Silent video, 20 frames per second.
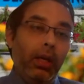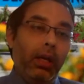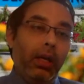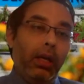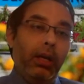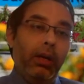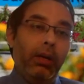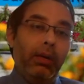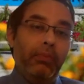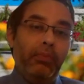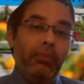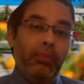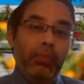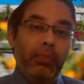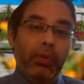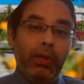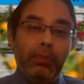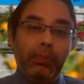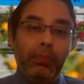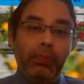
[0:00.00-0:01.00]
uh,
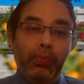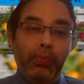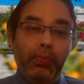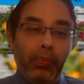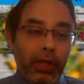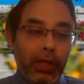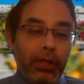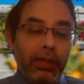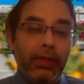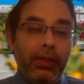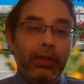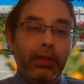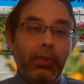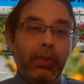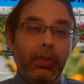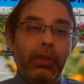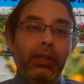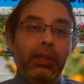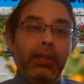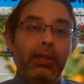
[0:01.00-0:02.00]
persons
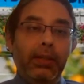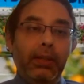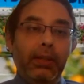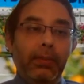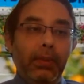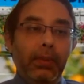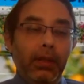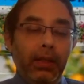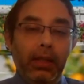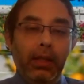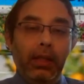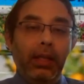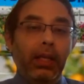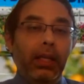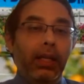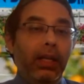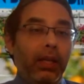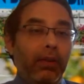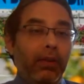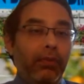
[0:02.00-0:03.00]
with disability
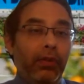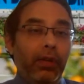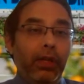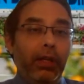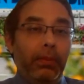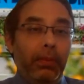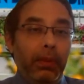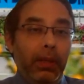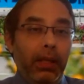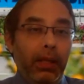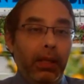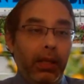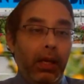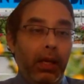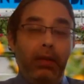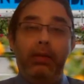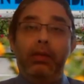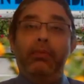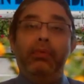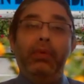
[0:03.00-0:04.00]
can definitely be,
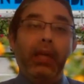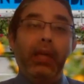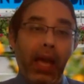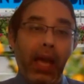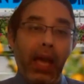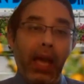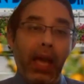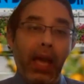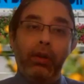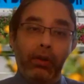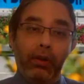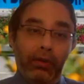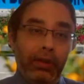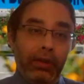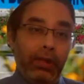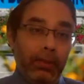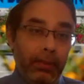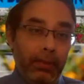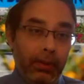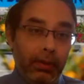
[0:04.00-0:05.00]
and we have a lot of
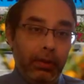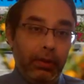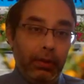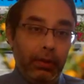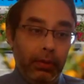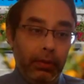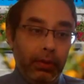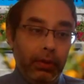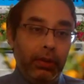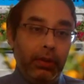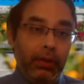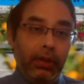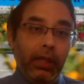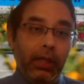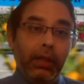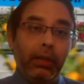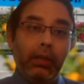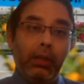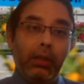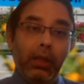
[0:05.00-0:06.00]
disabled students
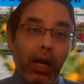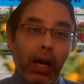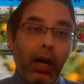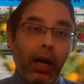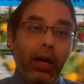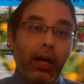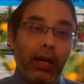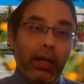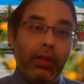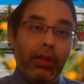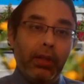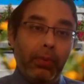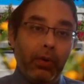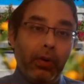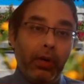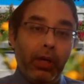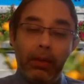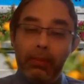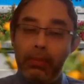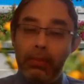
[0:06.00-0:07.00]
that are in the
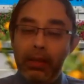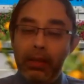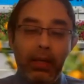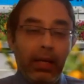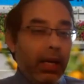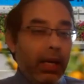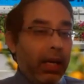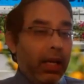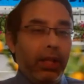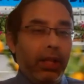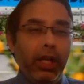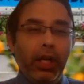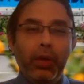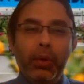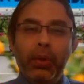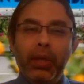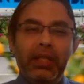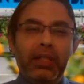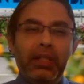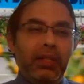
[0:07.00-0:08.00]
program and they're
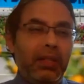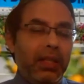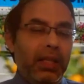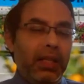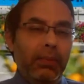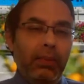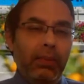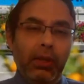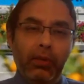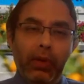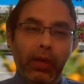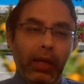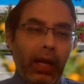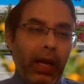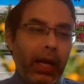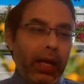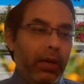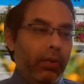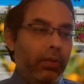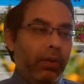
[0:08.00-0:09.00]
doing extremely well.
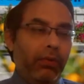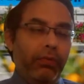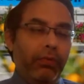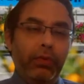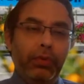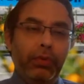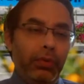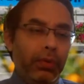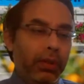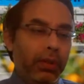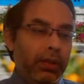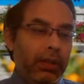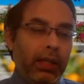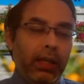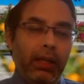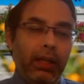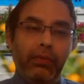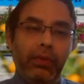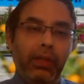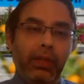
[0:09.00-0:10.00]
I know a few students that
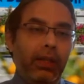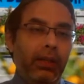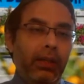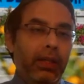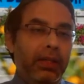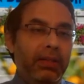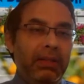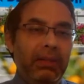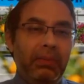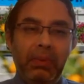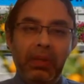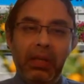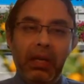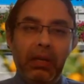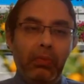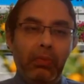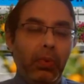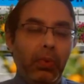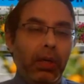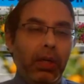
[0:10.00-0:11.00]
have taken their CPA
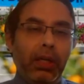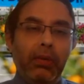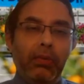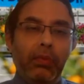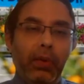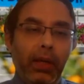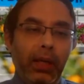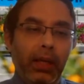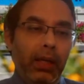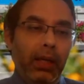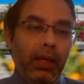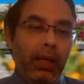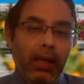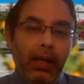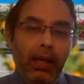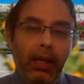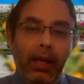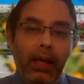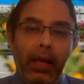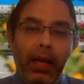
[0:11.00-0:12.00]
and working well
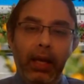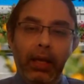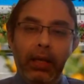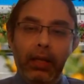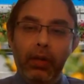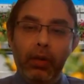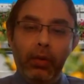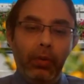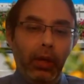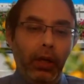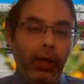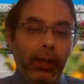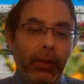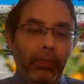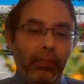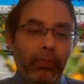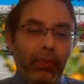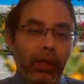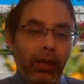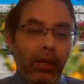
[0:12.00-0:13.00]
and you know,
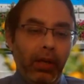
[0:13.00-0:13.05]
um,